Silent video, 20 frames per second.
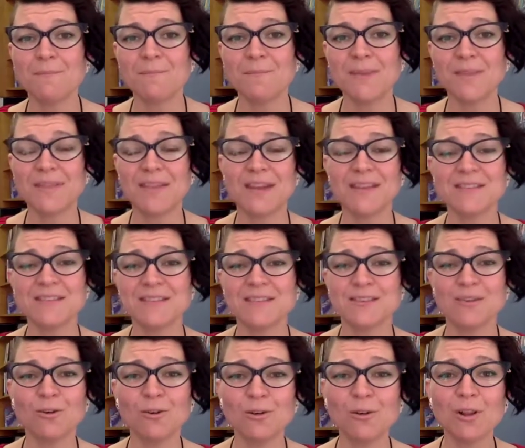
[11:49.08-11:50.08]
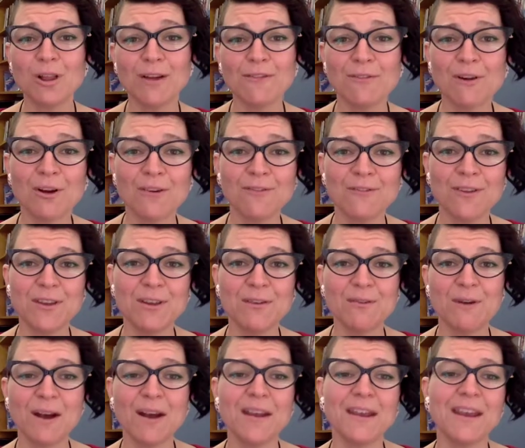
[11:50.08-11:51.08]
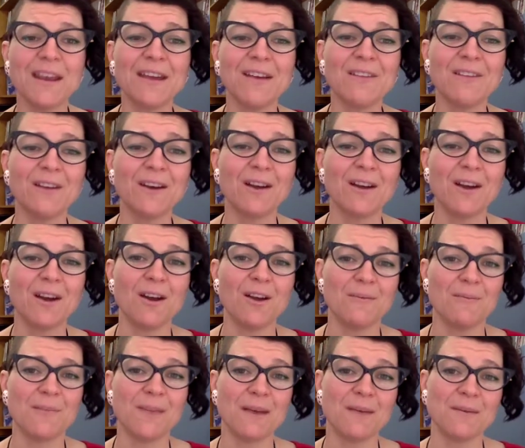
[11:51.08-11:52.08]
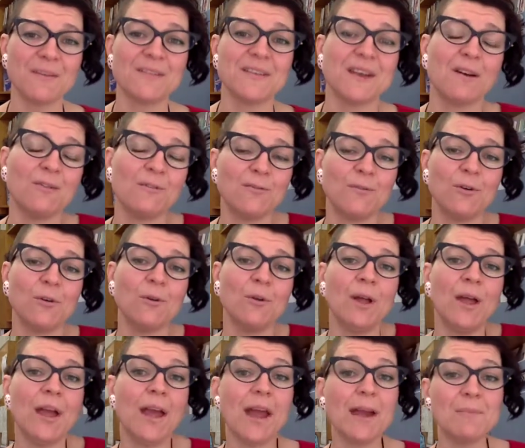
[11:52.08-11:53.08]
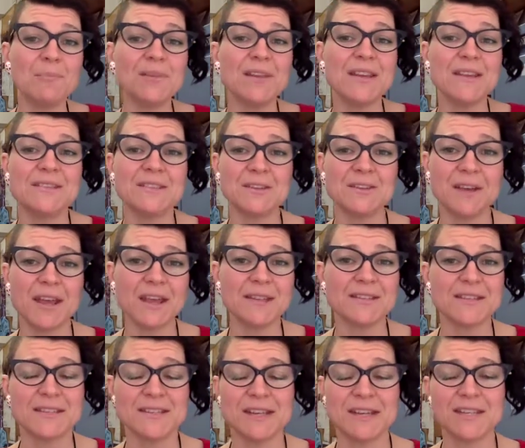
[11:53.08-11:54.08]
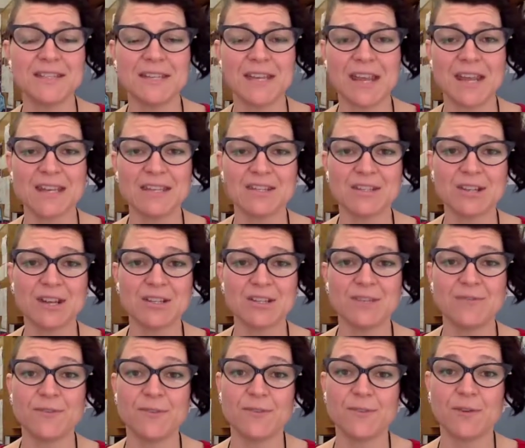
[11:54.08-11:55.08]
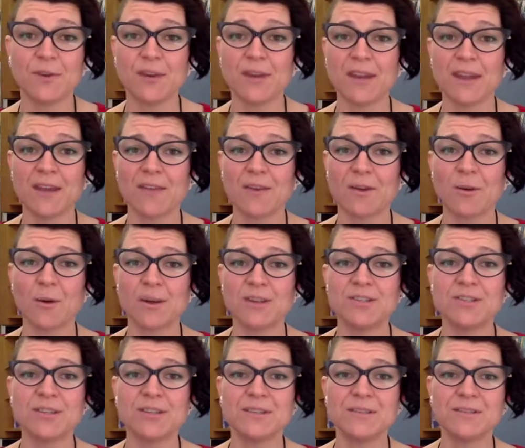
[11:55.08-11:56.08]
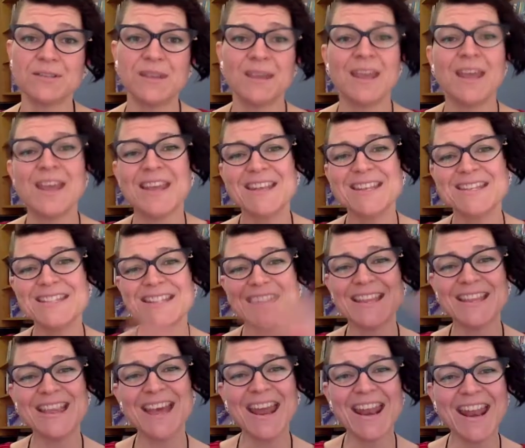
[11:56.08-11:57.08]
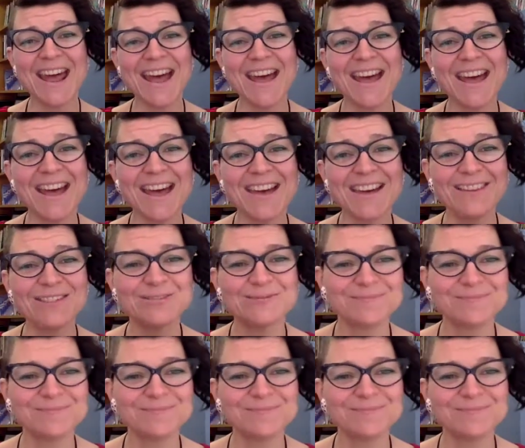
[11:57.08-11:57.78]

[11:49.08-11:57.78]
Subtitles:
But that's all I've got for you right now. I hope that was helpful, and please don't hesitate to get in touch if you've got any other questions. See you later.